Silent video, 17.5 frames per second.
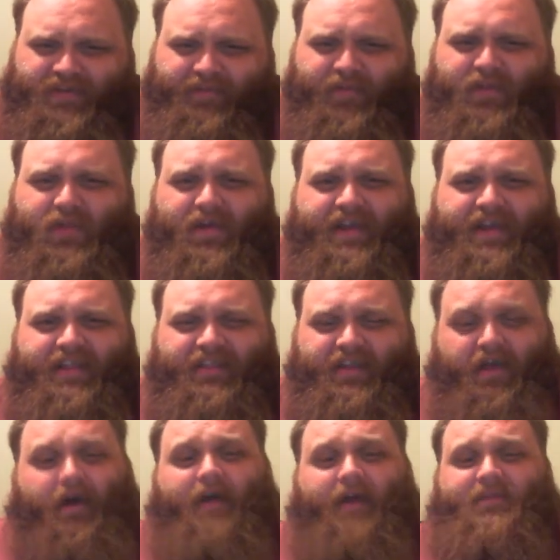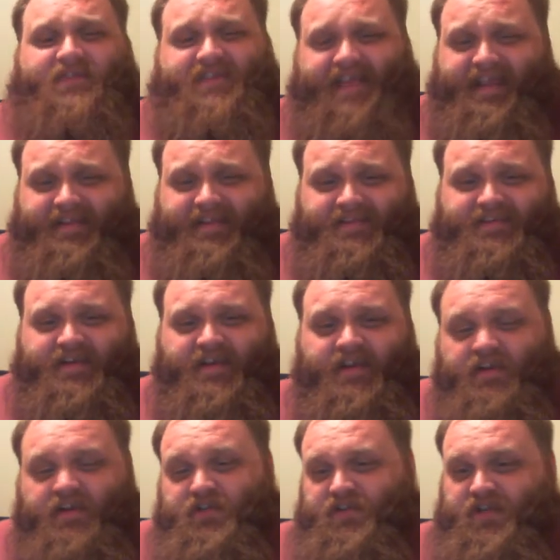If you look at the offsets,
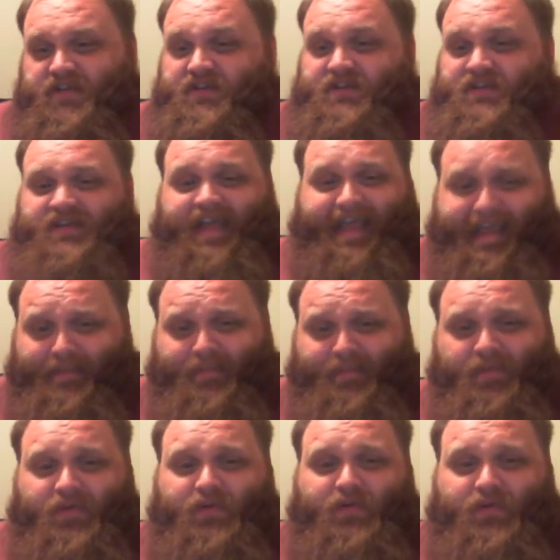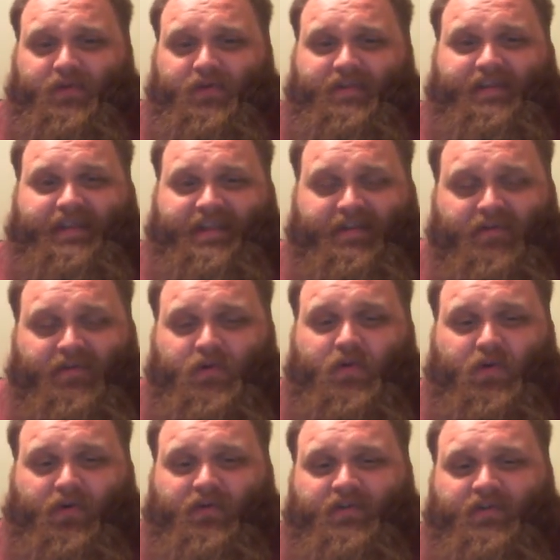just type in
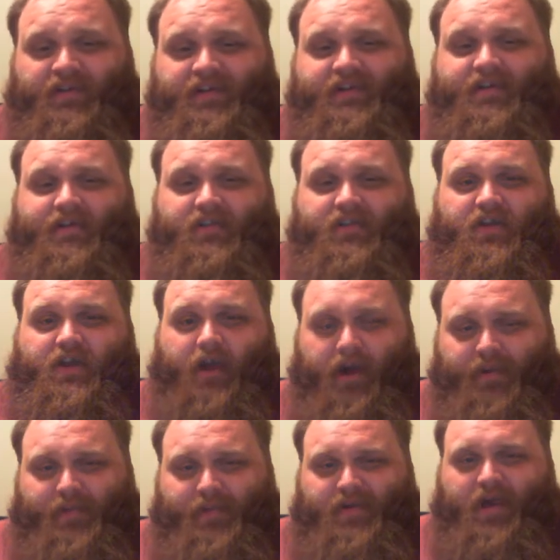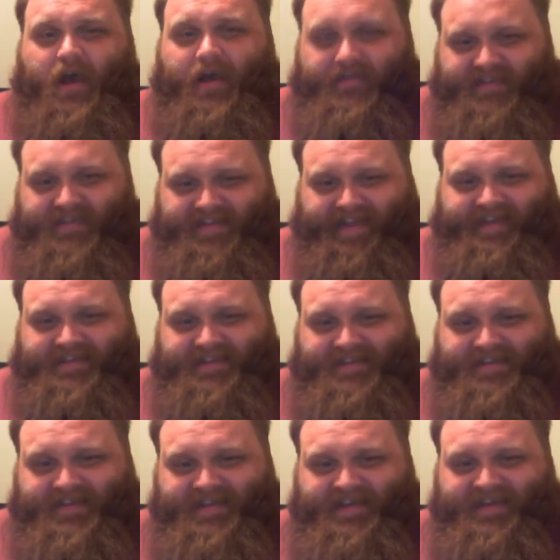Google the carbon
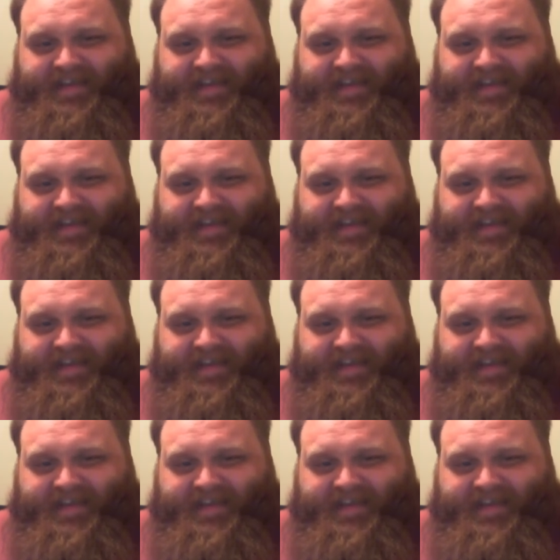offsets